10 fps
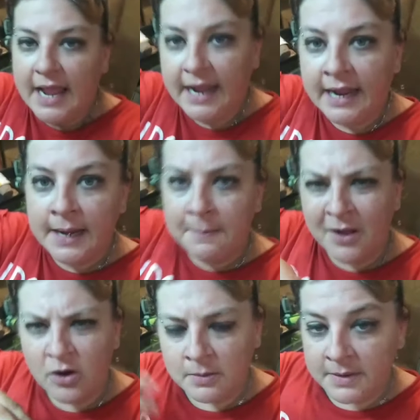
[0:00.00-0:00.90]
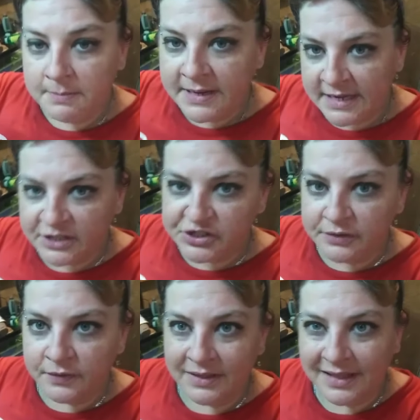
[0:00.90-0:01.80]
and my arm had been
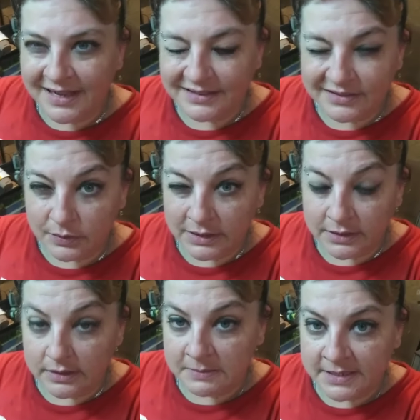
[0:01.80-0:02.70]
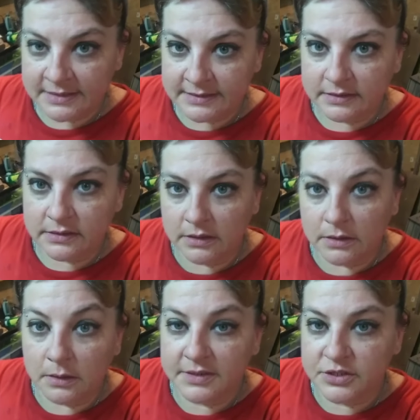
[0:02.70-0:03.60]
itching for the last 20-30 minutes,
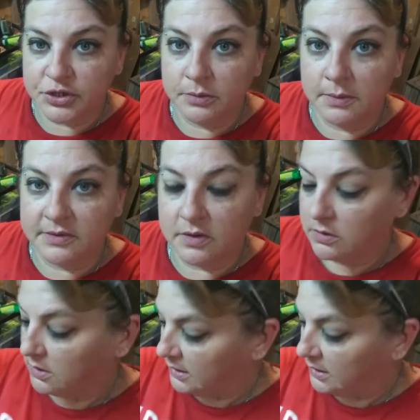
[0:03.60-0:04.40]
so I wasn't sure what was going